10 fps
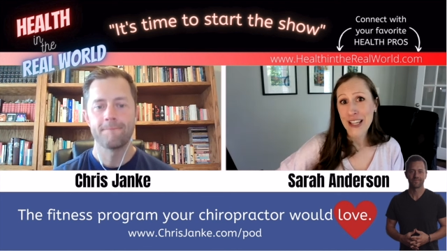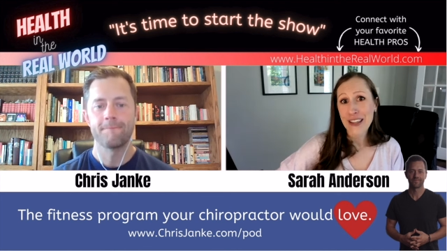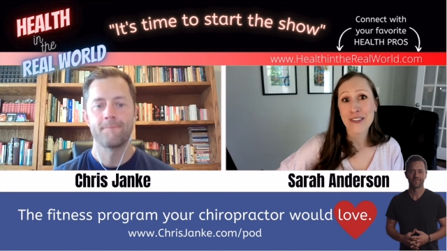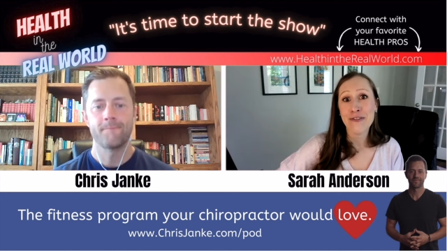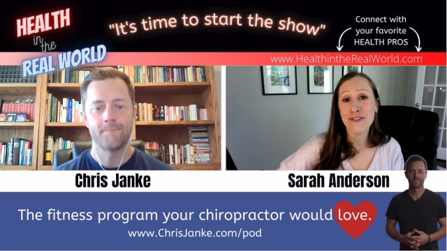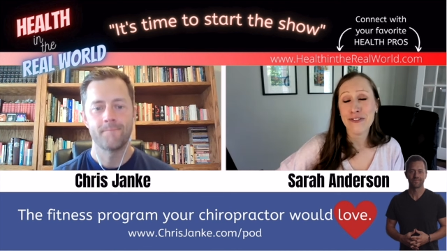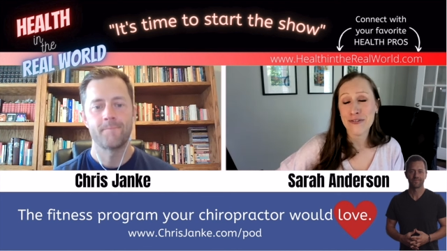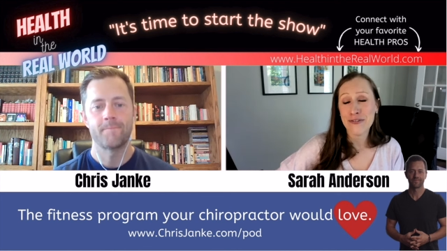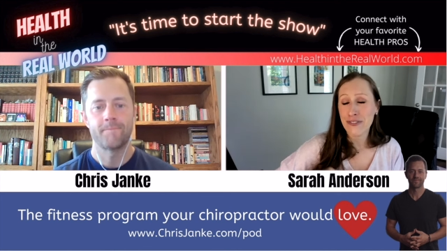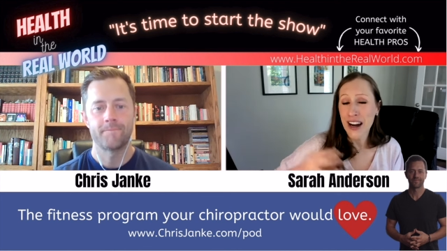Speaker 1: They
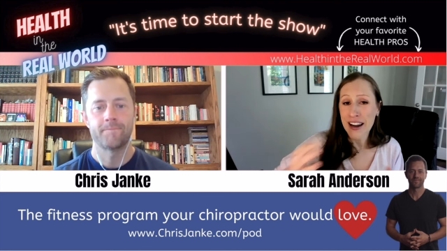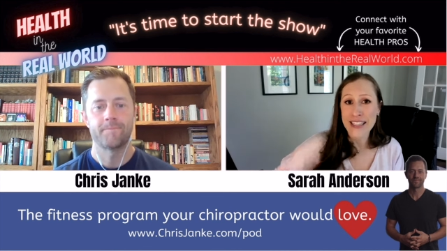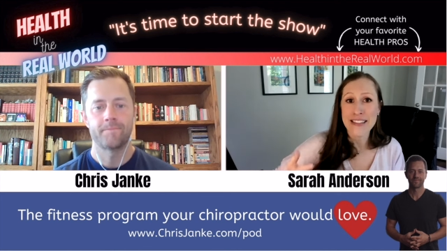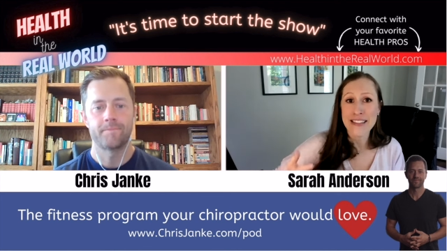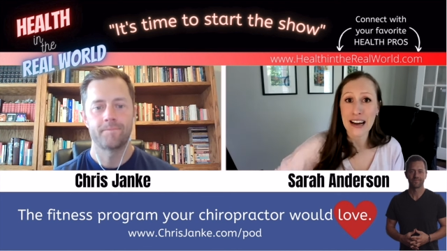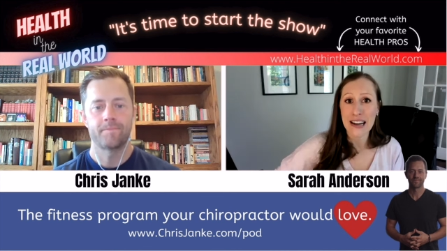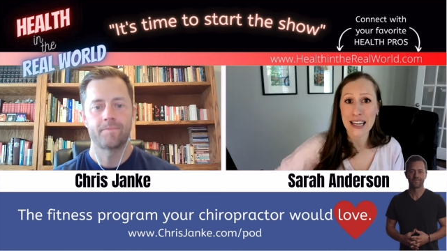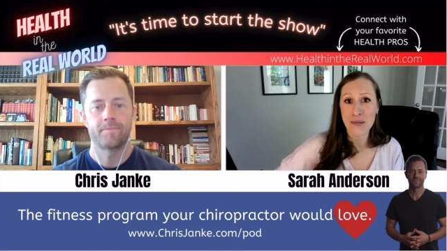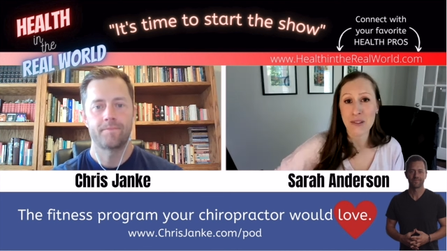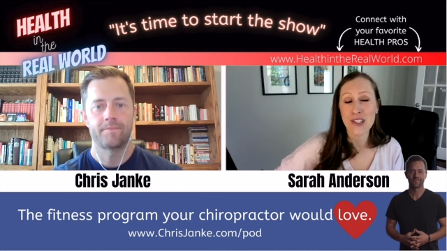find
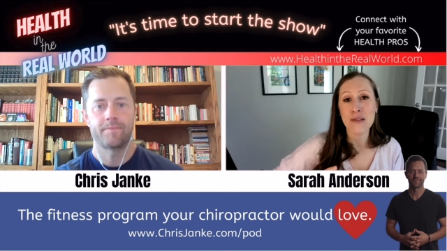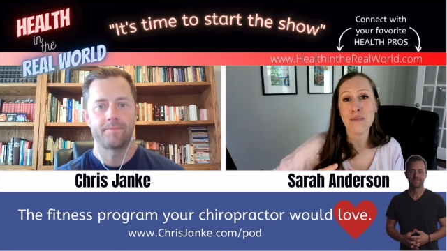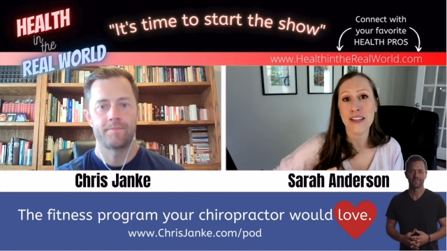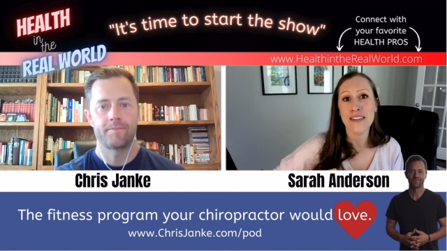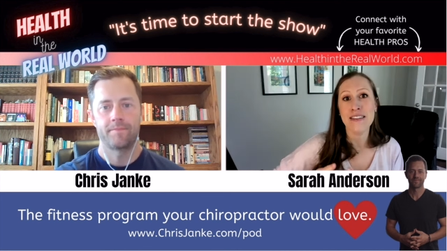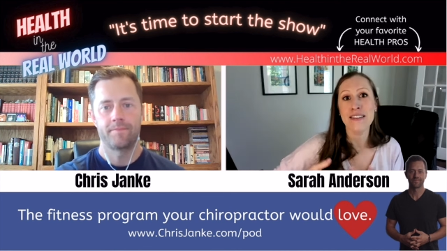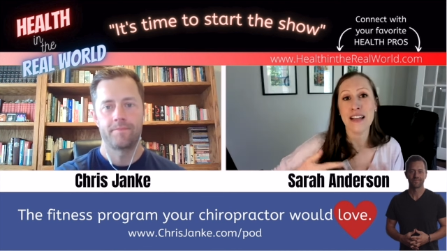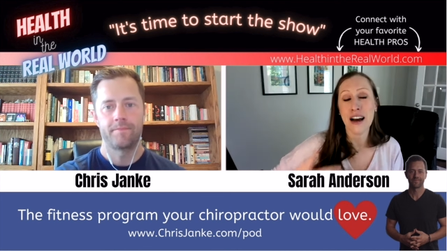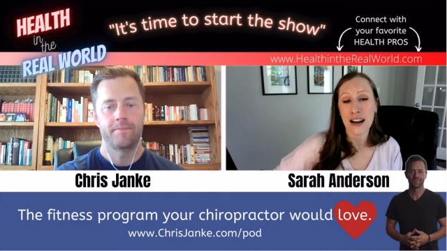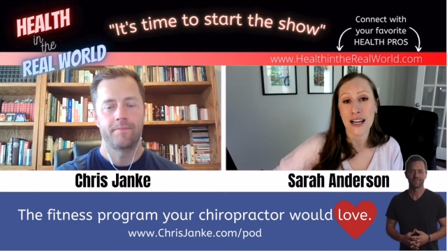time to spend
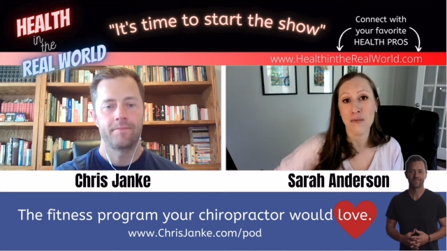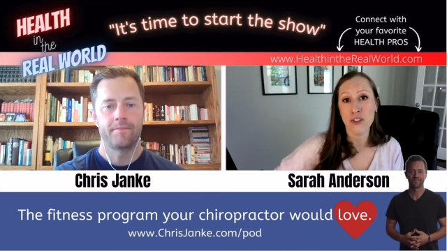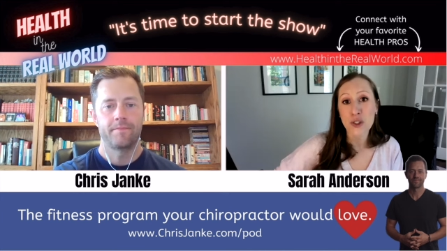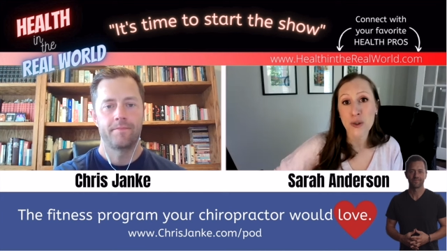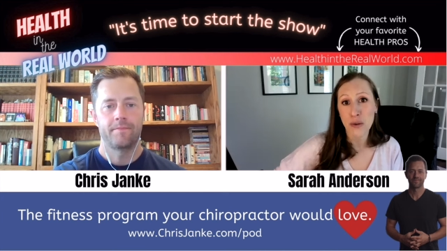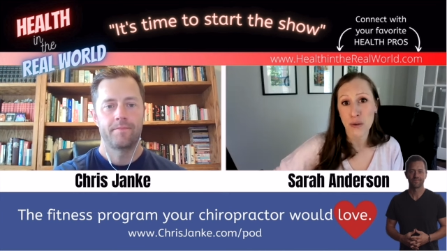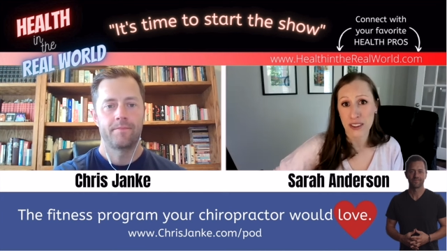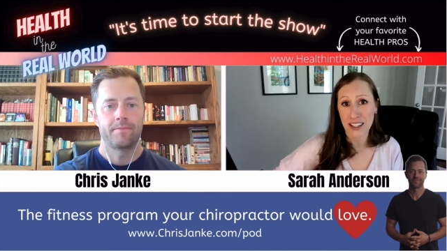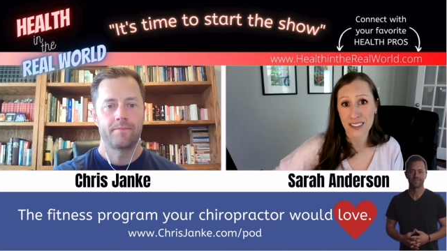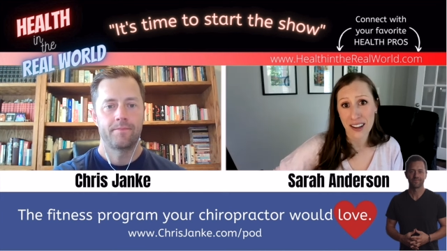time doing what
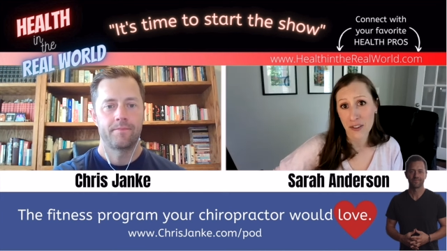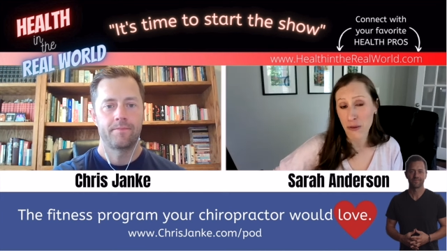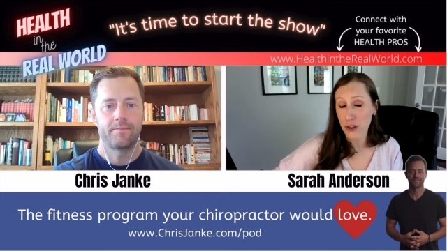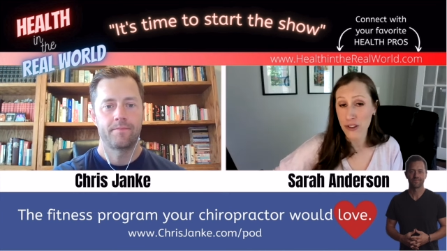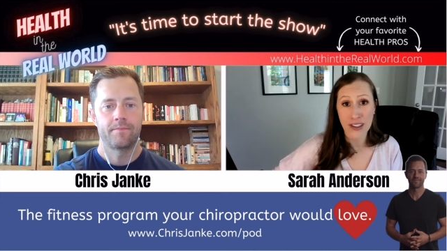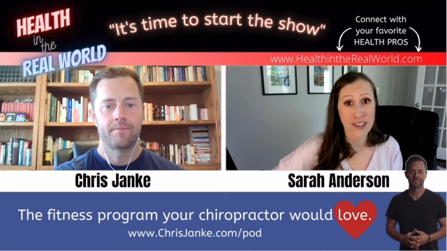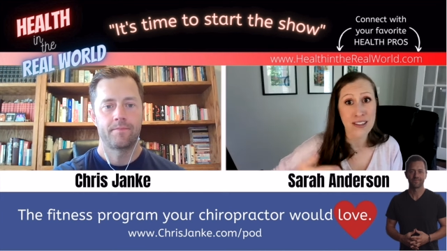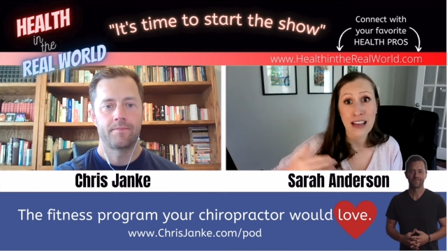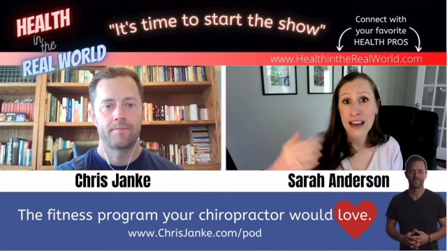they love, whether that's